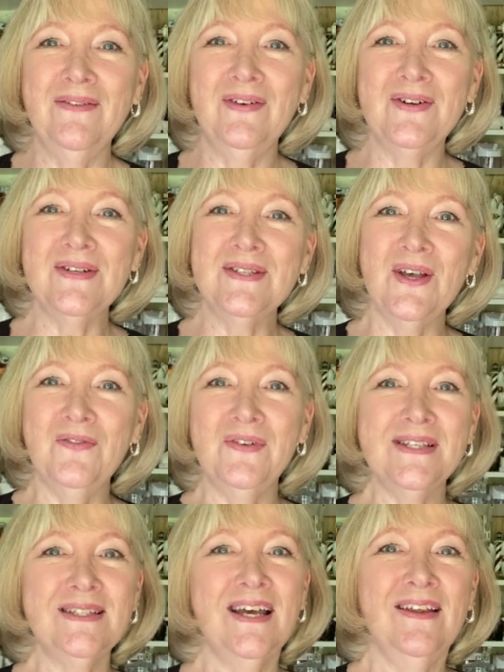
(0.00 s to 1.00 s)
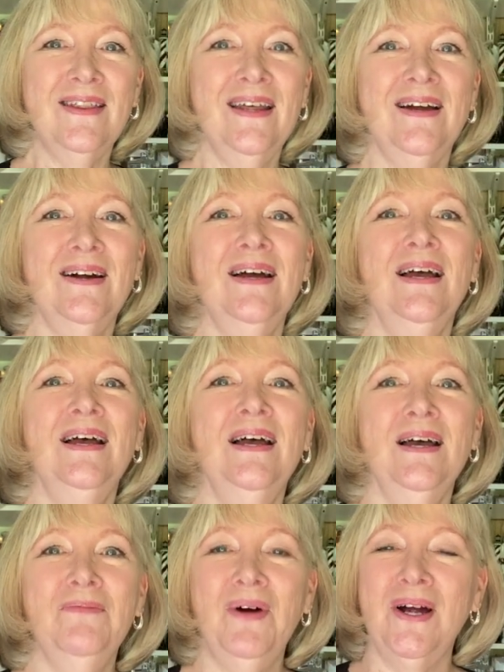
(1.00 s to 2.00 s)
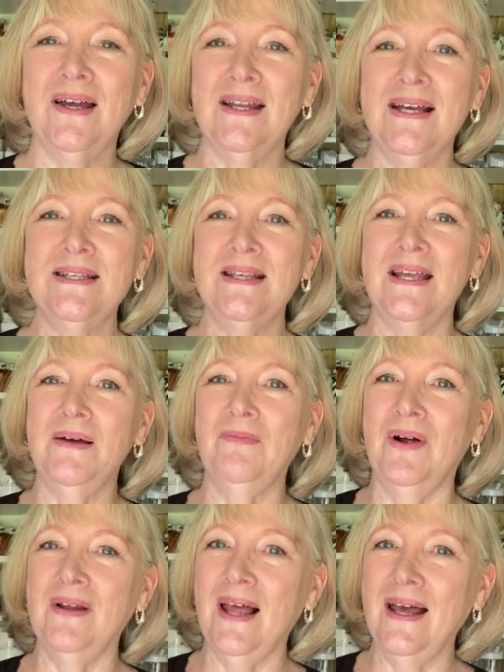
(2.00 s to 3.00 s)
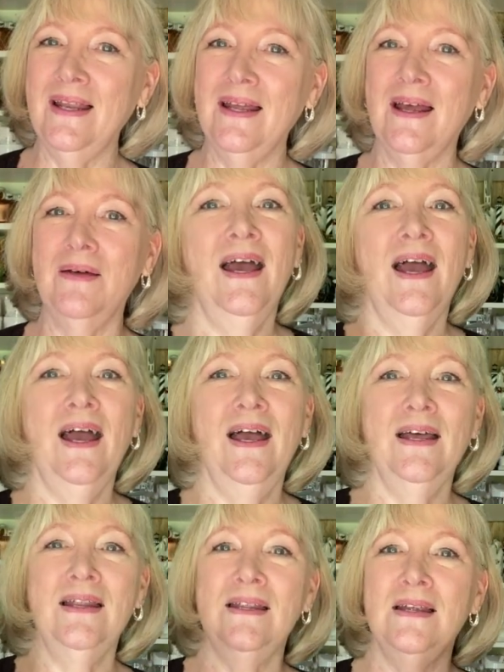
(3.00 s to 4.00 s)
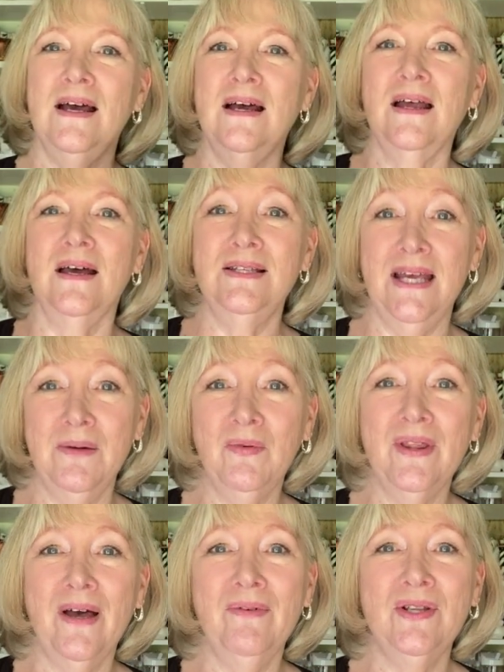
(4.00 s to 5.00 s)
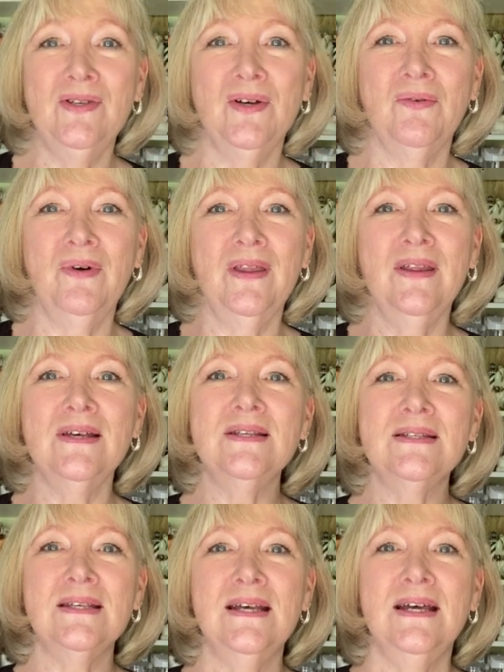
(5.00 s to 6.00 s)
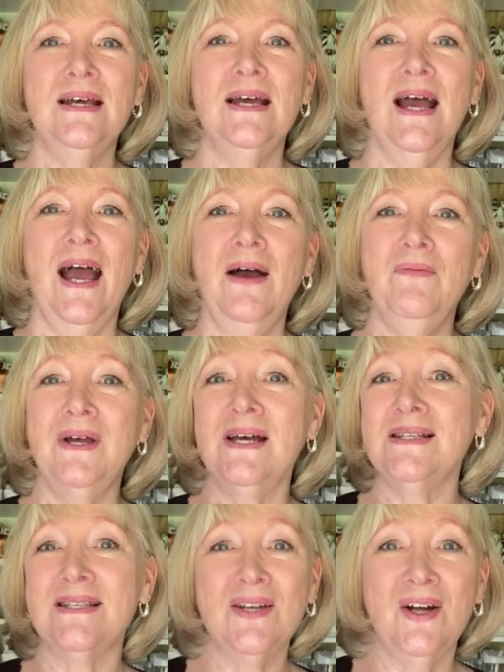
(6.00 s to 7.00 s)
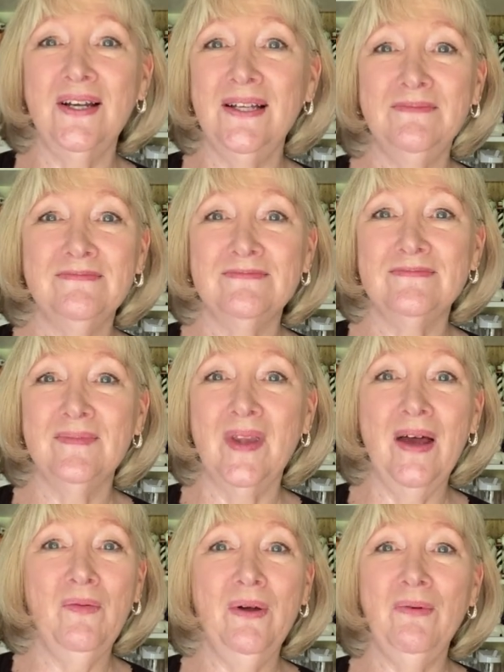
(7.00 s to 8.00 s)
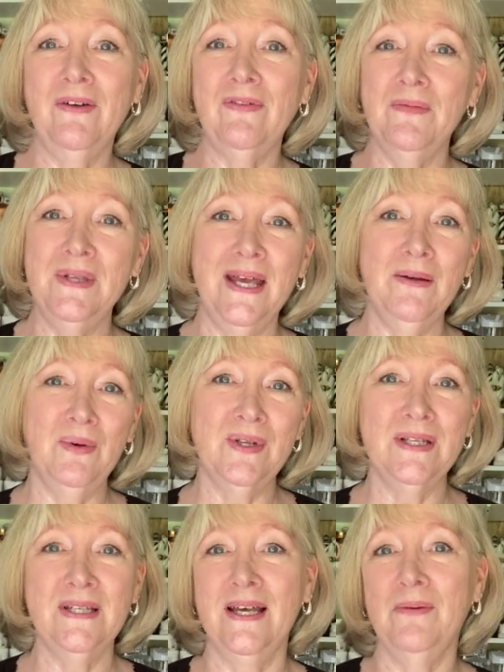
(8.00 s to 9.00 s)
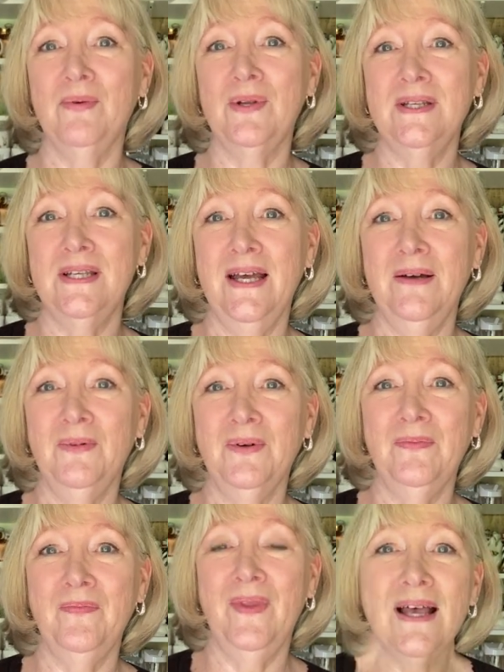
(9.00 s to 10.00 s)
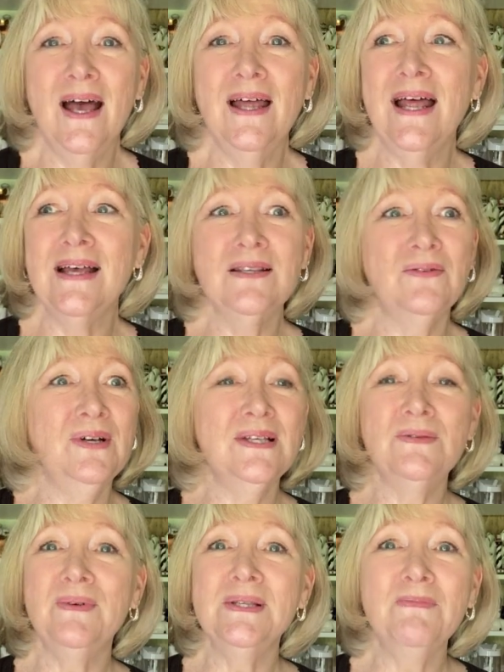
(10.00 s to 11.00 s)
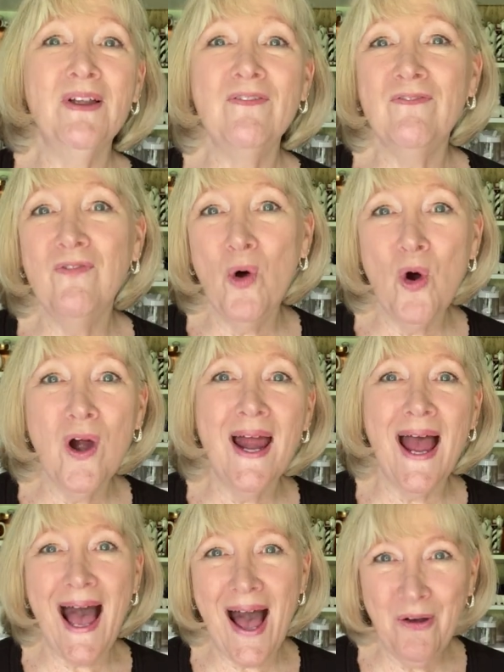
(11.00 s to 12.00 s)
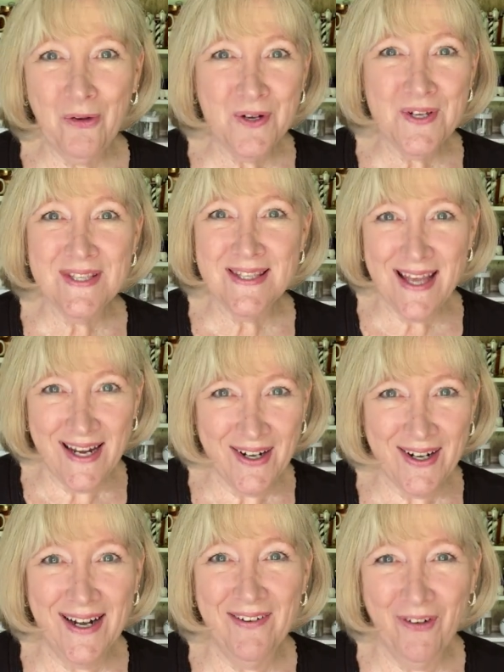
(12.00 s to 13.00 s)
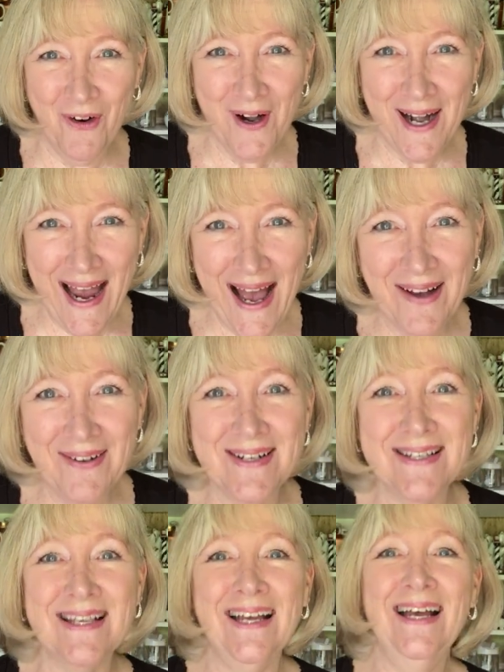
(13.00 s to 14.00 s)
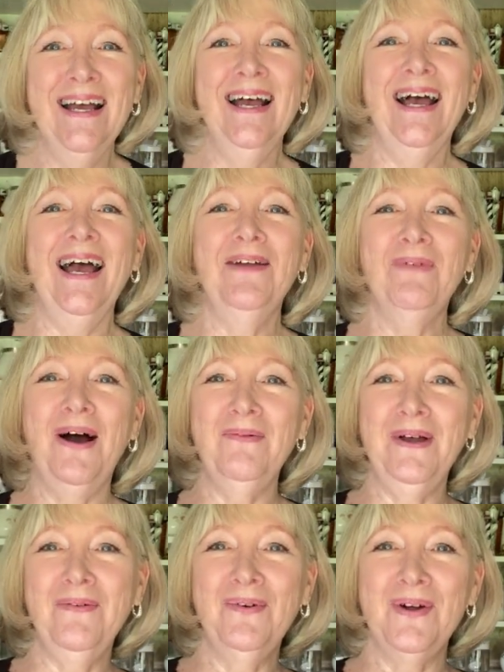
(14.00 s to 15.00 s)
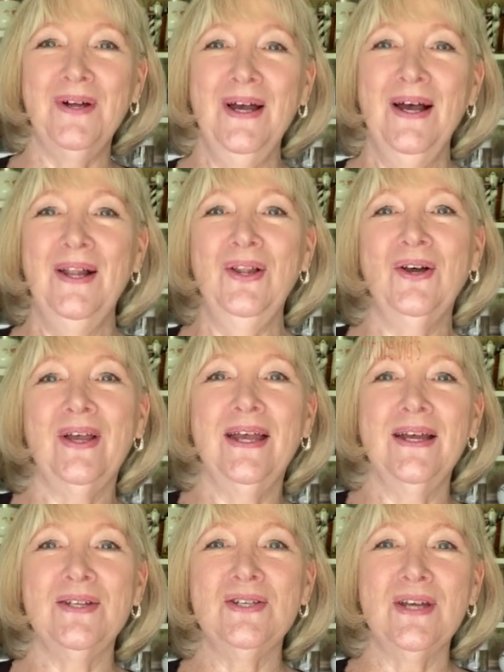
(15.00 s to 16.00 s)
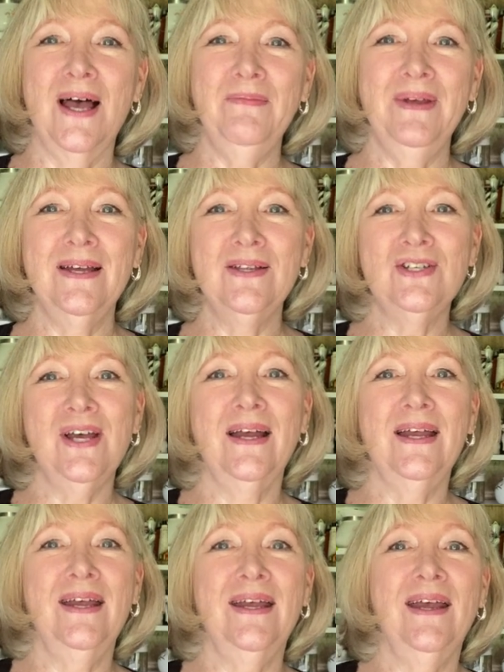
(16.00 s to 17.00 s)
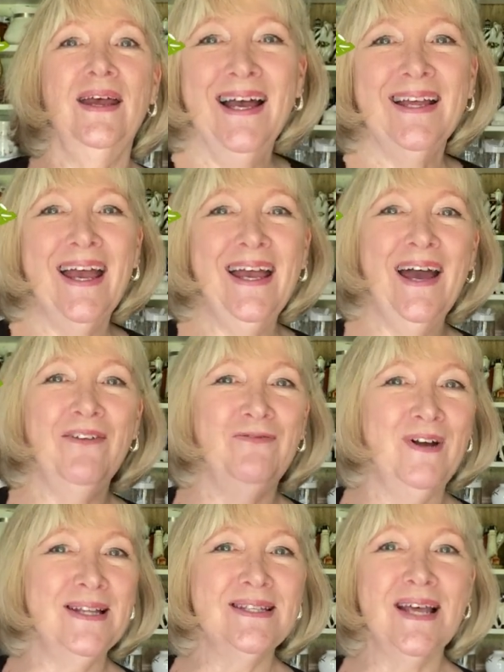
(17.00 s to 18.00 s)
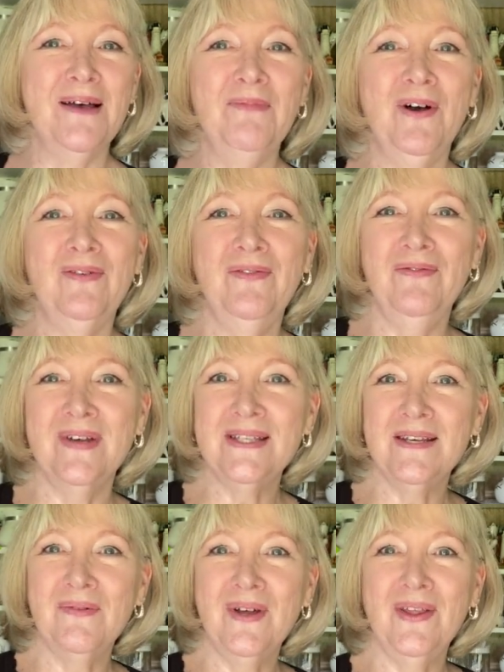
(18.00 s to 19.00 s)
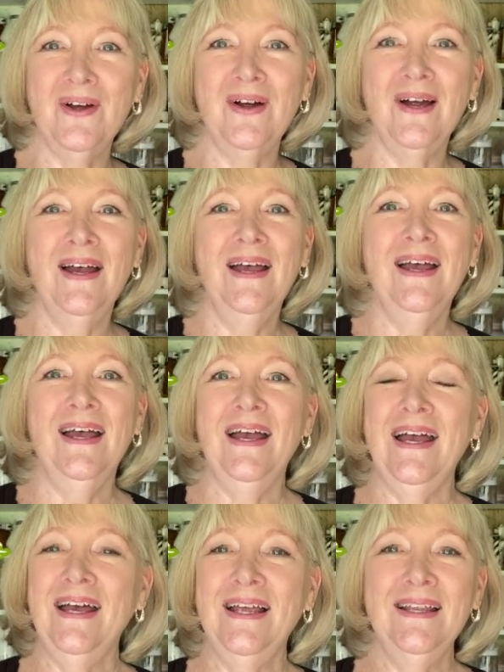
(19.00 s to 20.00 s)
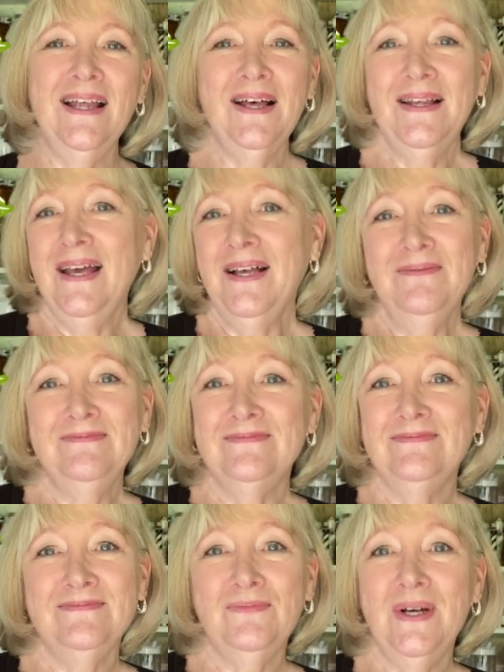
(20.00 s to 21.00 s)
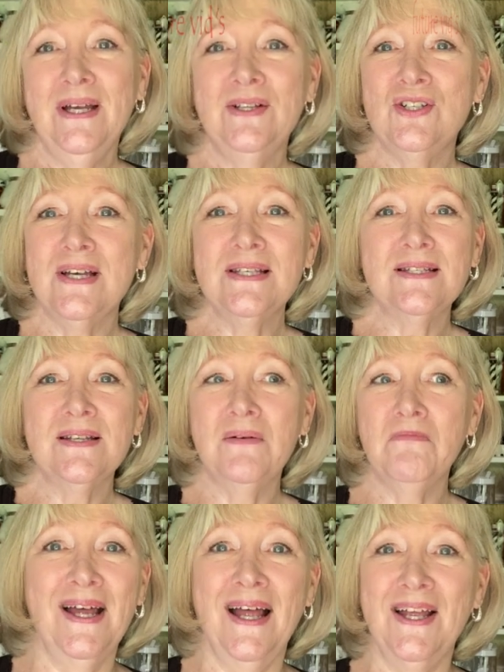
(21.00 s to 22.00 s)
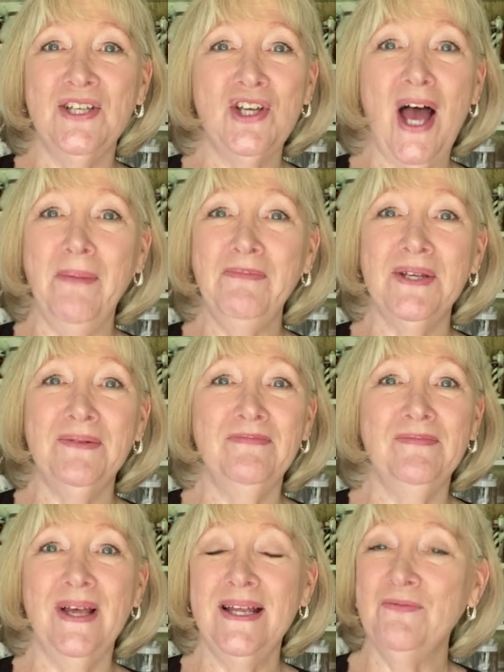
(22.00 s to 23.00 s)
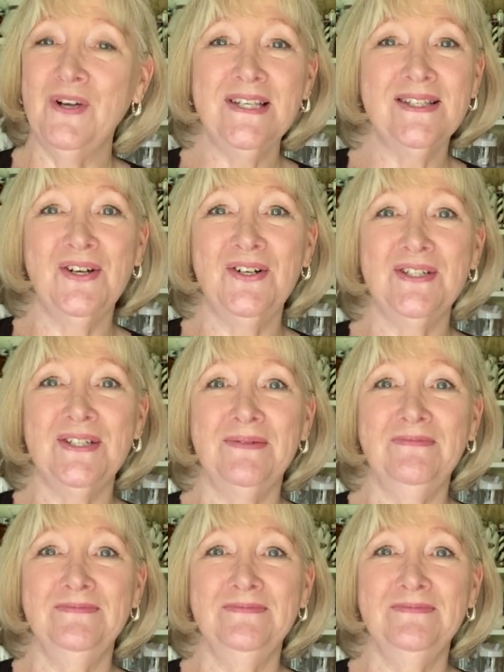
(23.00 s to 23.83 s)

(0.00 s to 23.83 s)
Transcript: of her sofas down there and Mark and I set up our lighting and a, a table that we took with us and we got started and we went from table to table to table. And as it was, we spent four hours there, four hours. And while we were looking and shopping and checking, Kay had friends stop over and visit with her. And uh, yeah, we just shopped and researched